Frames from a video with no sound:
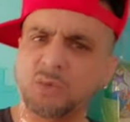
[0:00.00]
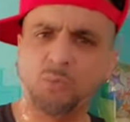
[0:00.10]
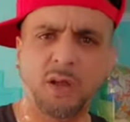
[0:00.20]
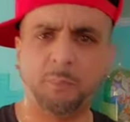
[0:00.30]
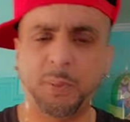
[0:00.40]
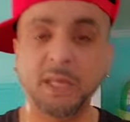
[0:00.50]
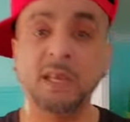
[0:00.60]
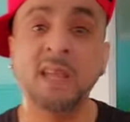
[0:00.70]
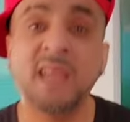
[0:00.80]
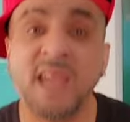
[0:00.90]
in one beat.
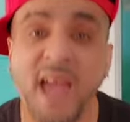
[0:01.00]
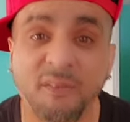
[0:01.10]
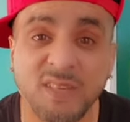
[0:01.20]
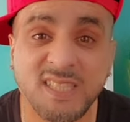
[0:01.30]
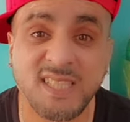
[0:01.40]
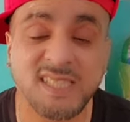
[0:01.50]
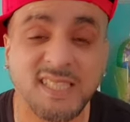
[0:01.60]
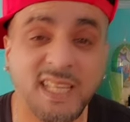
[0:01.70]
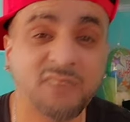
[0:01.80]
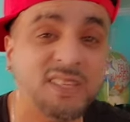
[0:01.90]
Even
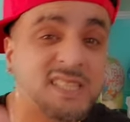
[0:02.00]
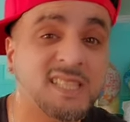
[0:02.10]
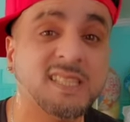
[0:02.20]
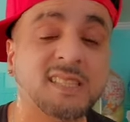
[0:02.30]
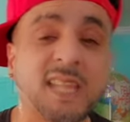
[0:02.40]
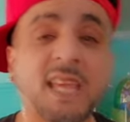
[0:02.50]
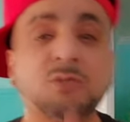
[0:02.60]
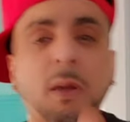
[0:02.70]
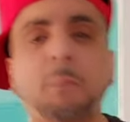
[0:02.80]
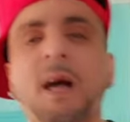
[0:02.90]
since the days,
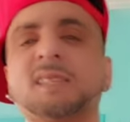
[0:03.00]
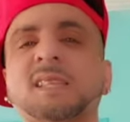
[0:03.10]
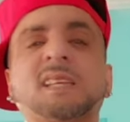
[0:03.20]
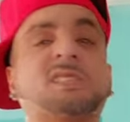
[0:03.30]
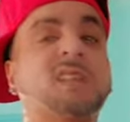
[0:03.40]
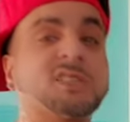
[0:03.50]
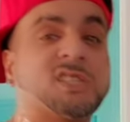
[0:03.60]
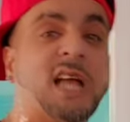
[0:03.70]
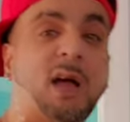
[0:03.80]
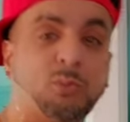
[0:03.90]
remember I said
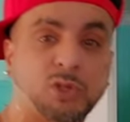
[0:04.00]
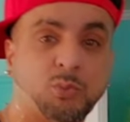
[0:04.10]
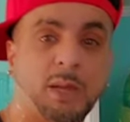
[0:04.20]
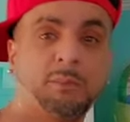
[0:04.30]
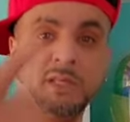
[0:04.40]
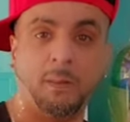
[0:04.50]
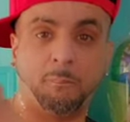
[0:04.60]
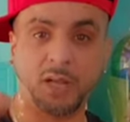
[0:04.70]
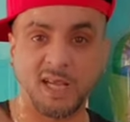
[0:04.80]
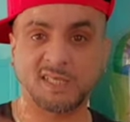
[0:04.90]
Sunshine was with me, the
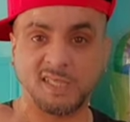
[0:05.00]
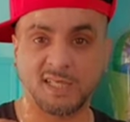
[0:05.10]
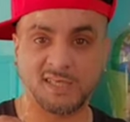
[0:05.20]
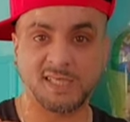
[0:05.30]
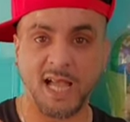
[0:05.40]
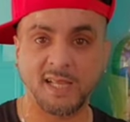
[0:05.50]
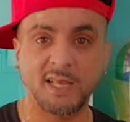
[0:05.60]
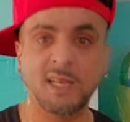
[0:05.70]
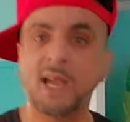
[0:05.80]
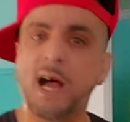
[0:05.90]
blood Sunshine?
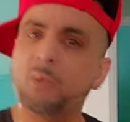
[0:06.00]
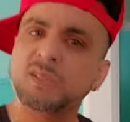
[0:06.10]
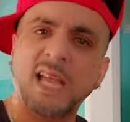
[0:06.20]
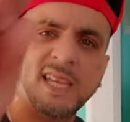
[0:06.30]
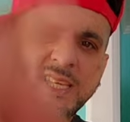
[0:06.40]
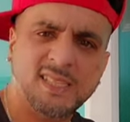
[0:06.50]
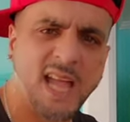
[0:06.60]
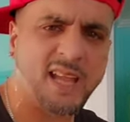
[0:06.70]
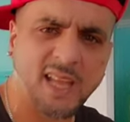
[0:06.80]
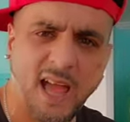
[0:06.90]
I was like, he's
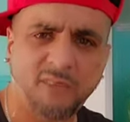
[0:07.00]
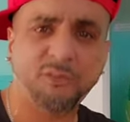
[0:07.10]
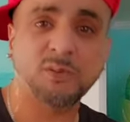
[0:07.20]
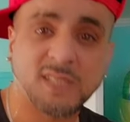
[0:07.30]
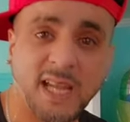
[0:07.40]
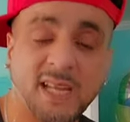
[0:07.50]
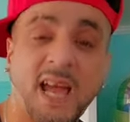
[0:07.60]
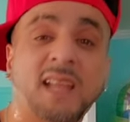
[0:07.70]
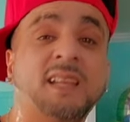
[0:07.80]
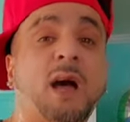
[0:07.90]
not lying from Staten
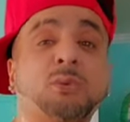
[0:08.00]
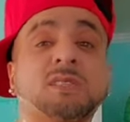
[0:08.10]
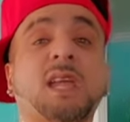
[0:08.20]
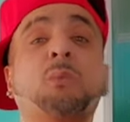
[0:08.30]
Island. I was there